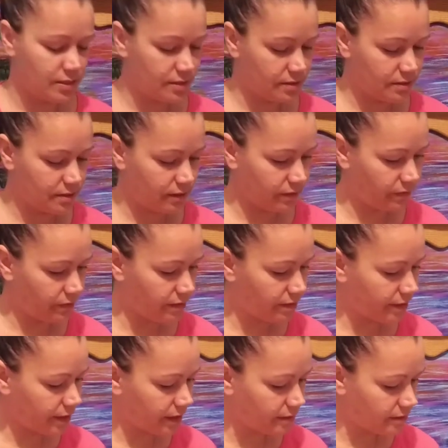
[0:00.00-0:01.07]
So
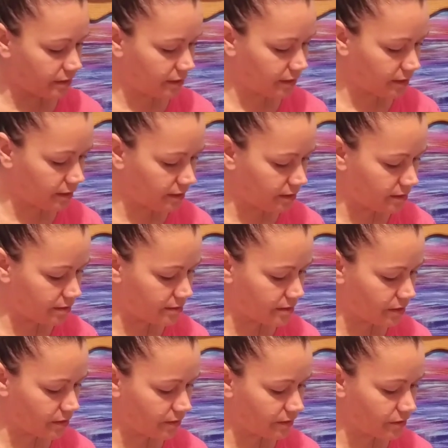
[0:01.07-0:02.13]
that
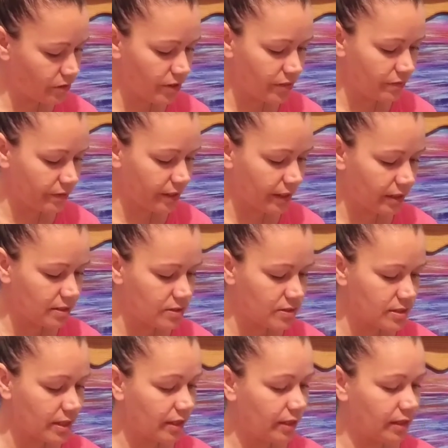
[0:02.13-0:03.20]
is
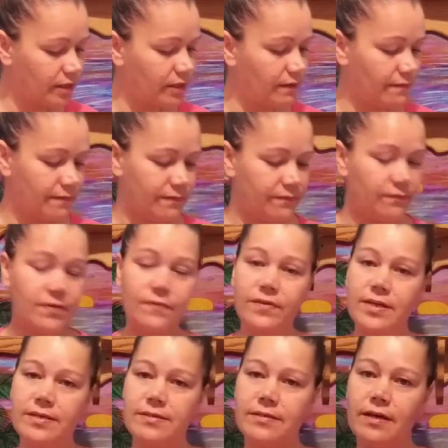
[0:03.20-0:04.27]

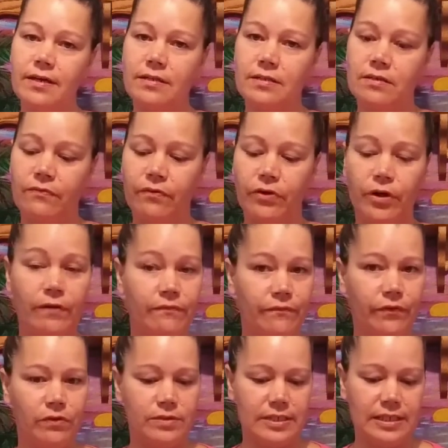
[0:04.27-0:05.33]
$33.50 for a
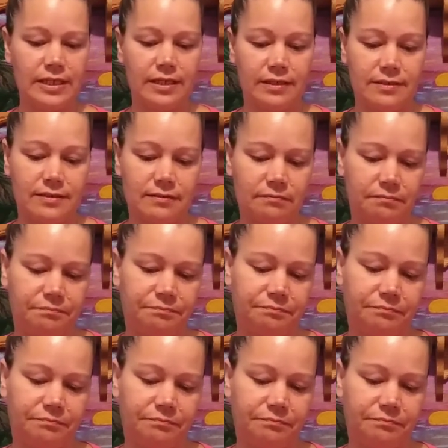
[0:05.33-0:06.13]
full size.